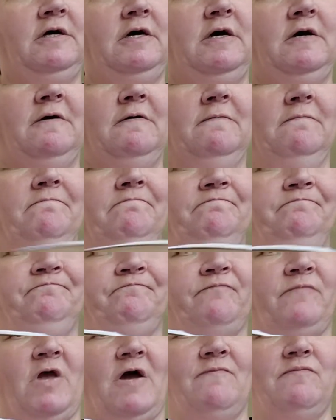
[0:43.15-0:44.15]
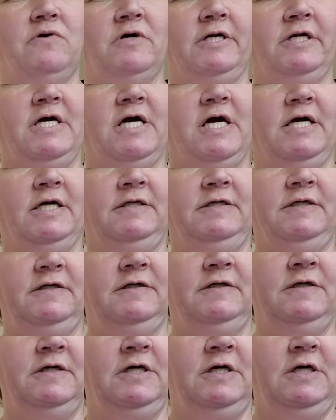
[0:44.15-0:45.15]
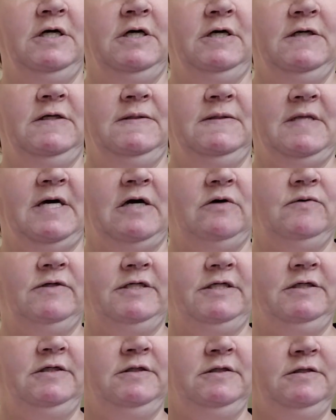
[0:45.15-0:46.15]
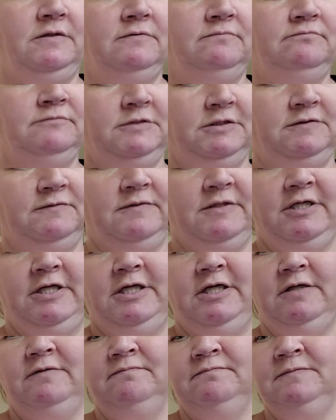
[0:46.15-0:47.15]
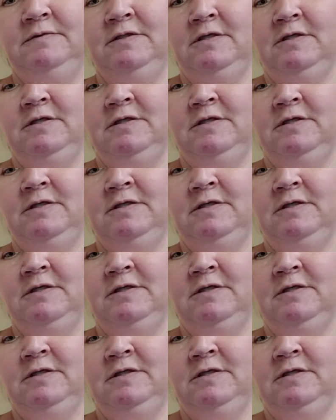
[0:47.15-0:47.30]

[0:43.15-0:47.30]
I've already got that one in and ready.